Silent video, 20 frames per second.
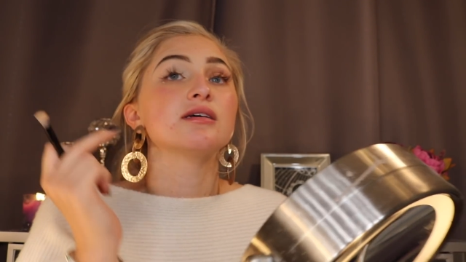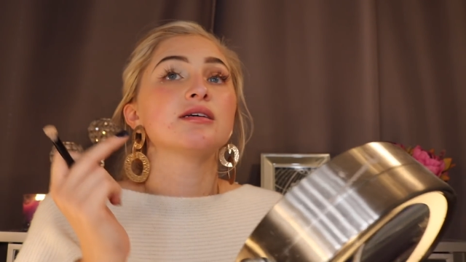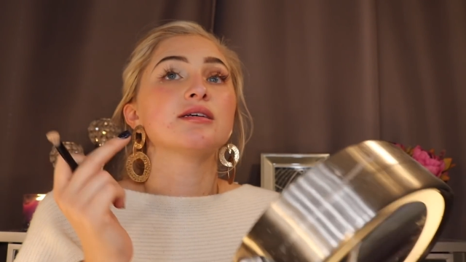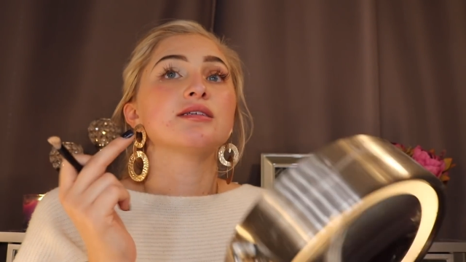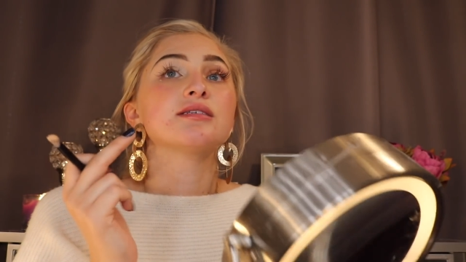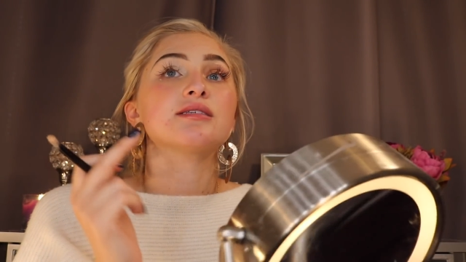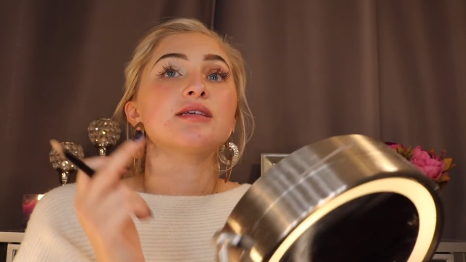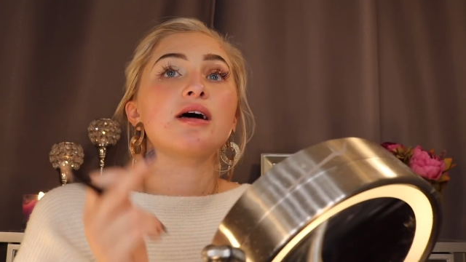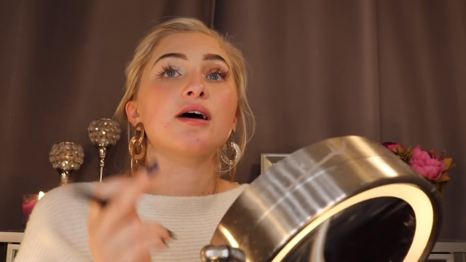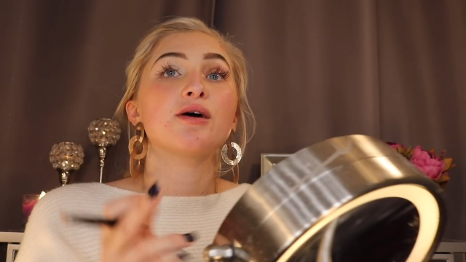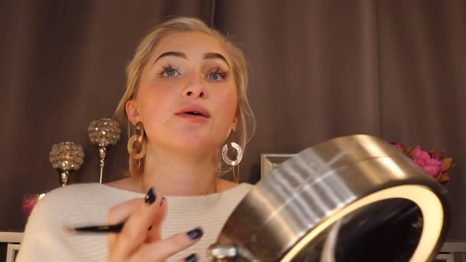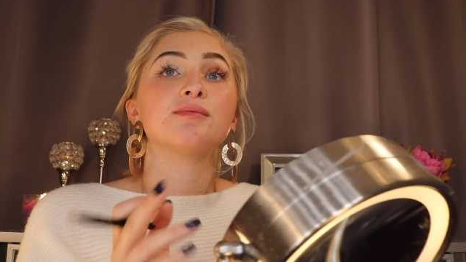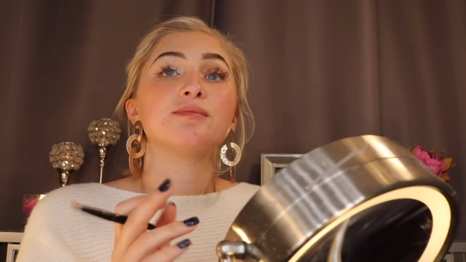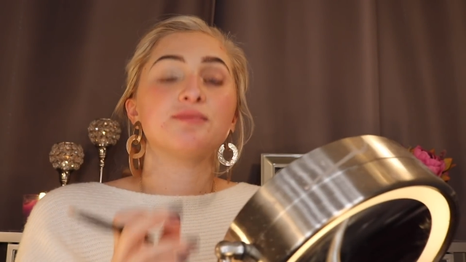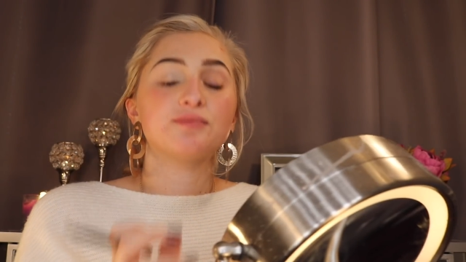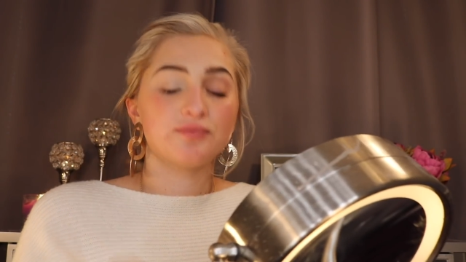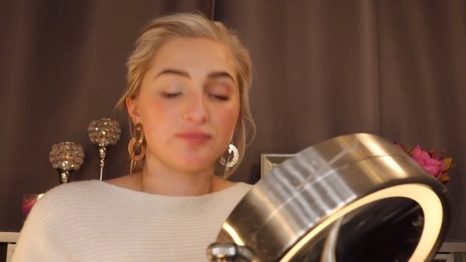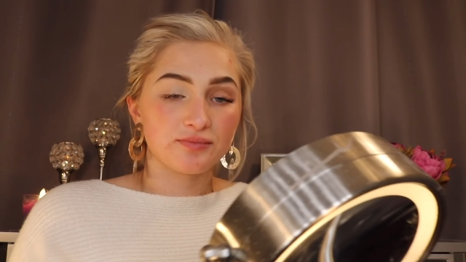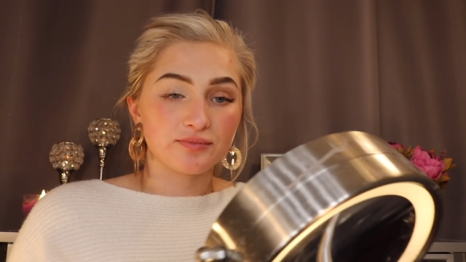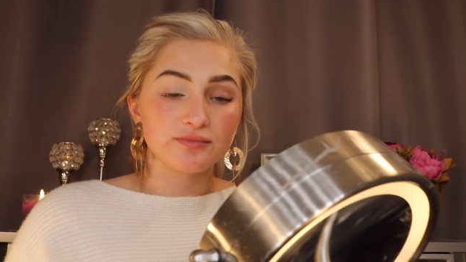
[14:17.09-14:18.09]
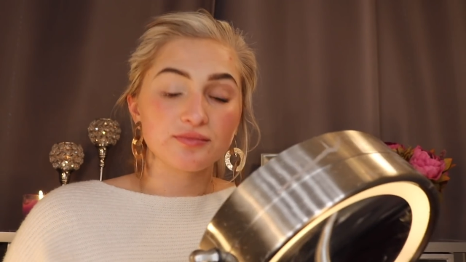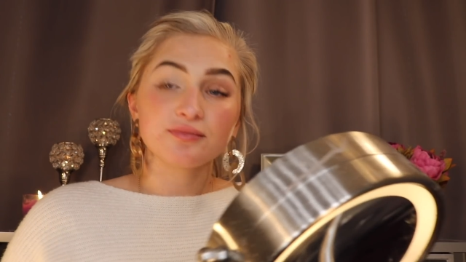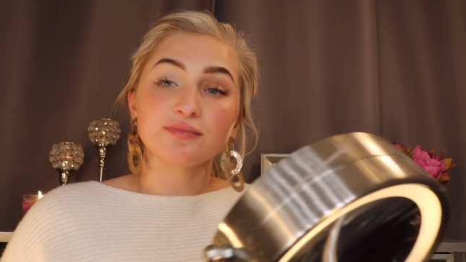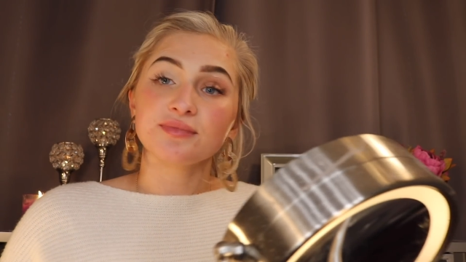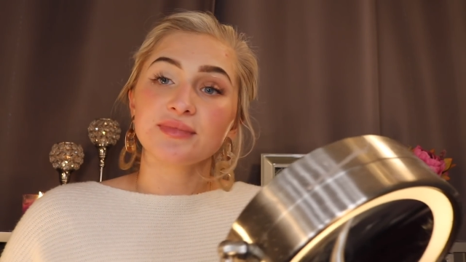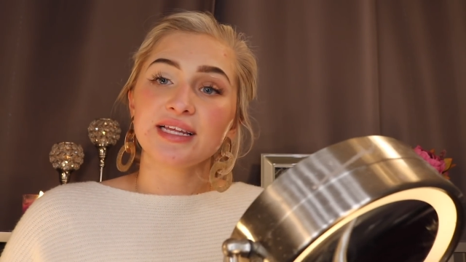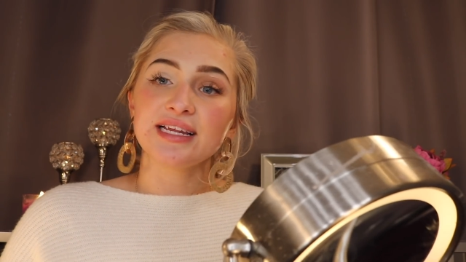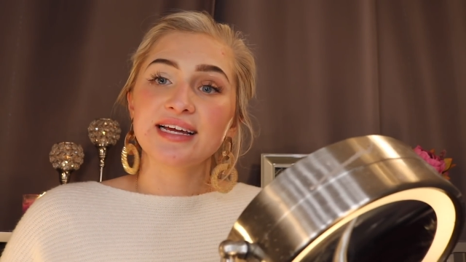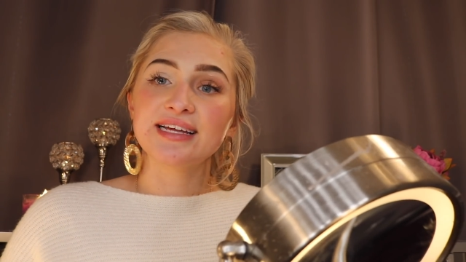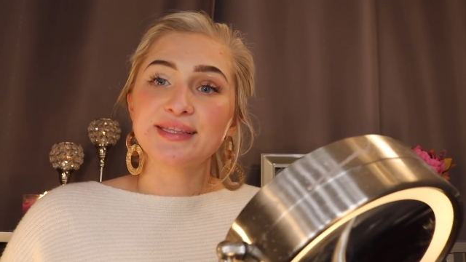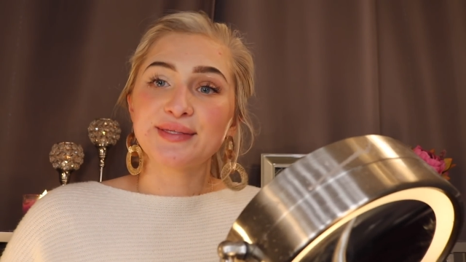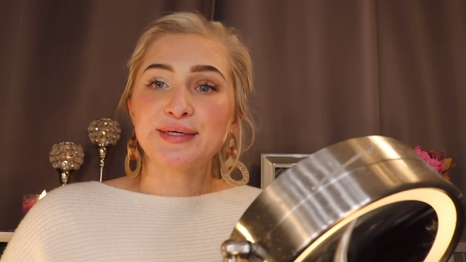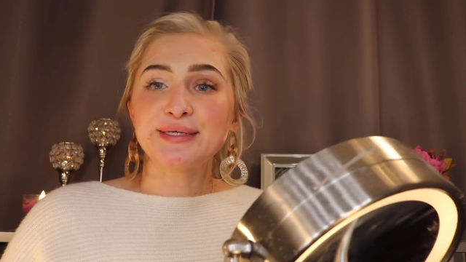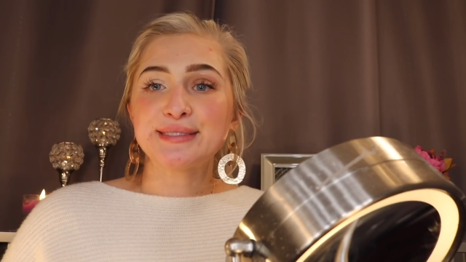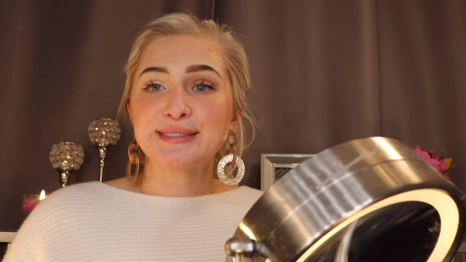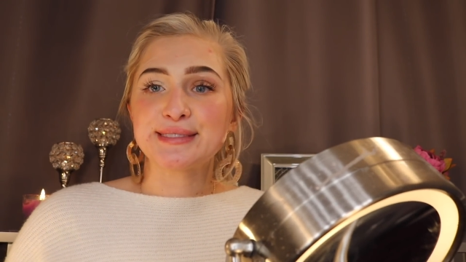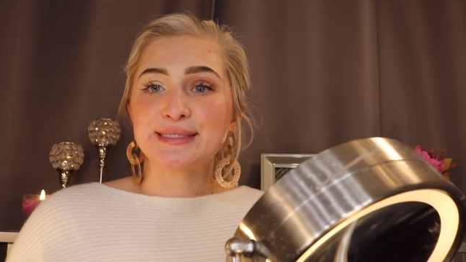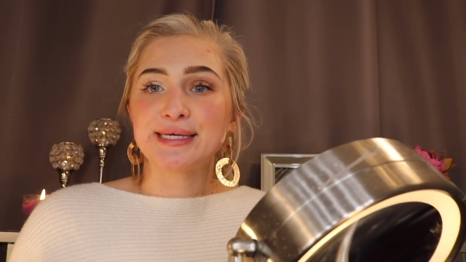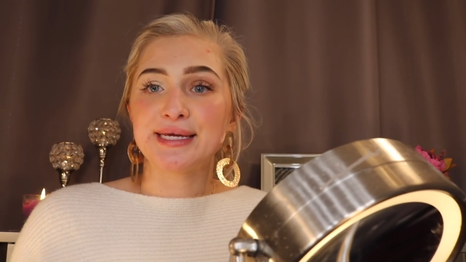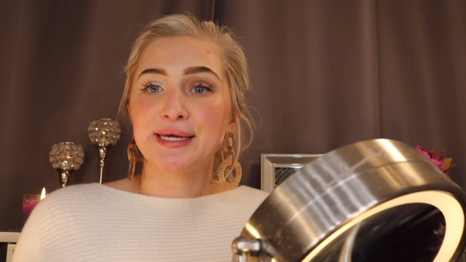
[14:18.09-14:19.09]
So
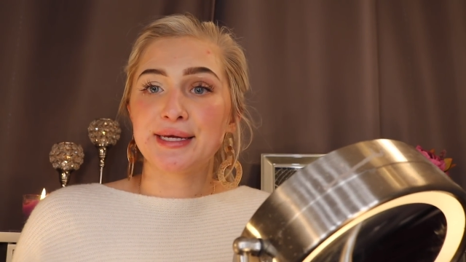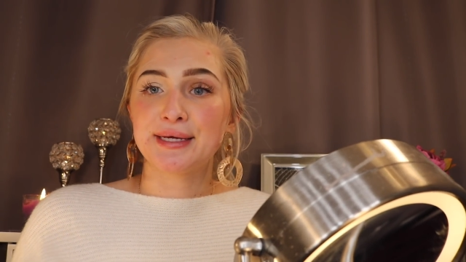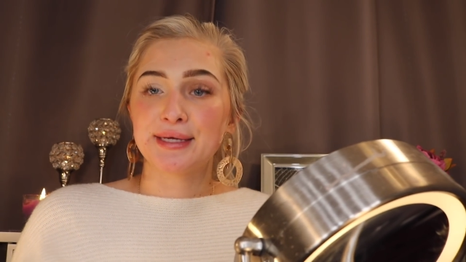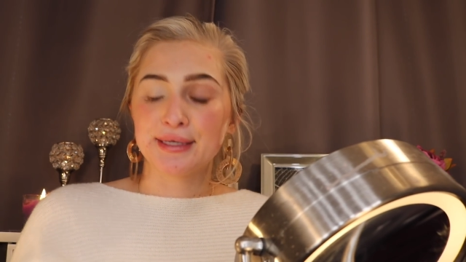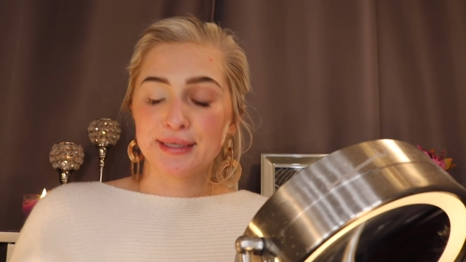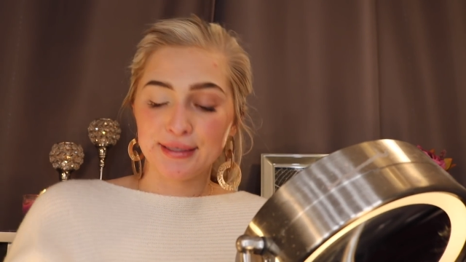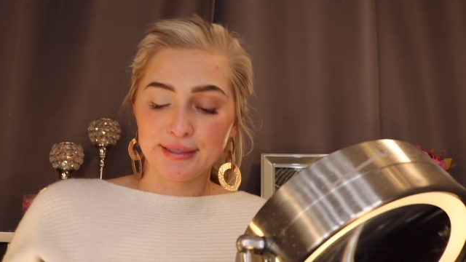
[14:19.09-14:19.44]
let's see